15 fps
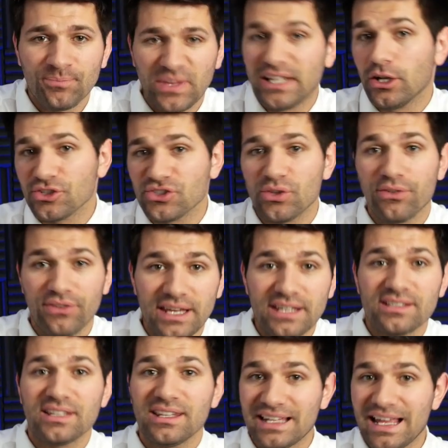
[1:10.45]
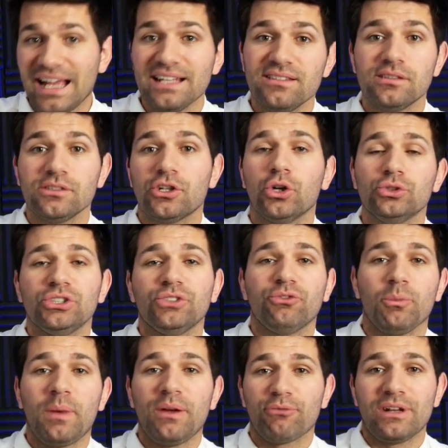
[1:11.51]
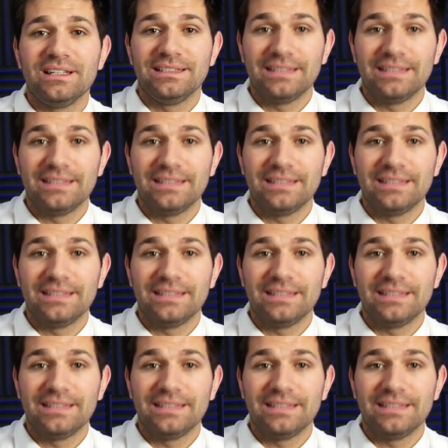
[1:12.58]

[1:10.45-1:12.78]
And also thanks to the guidance and coaching from my friend